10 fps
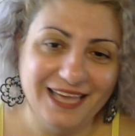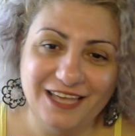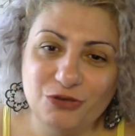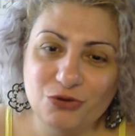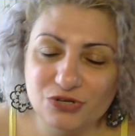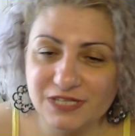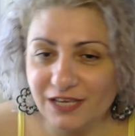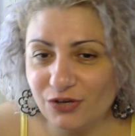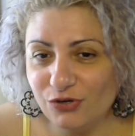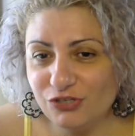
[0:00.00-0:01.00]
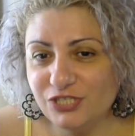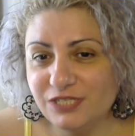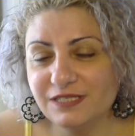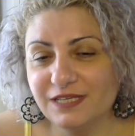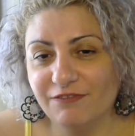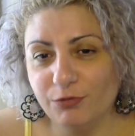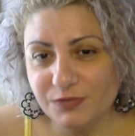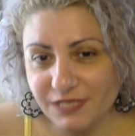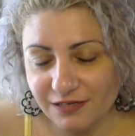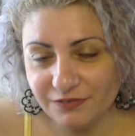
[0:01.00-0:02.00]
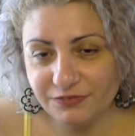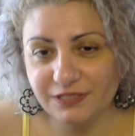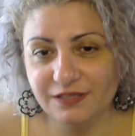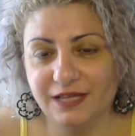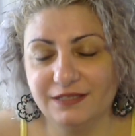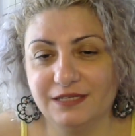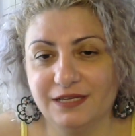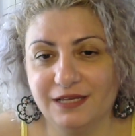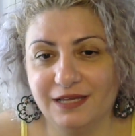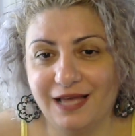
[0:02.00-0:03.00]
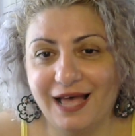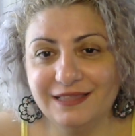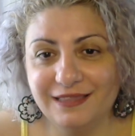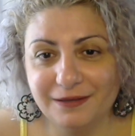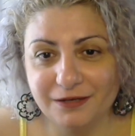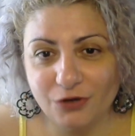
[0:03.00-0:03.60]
Neuropsychologists have observed that at the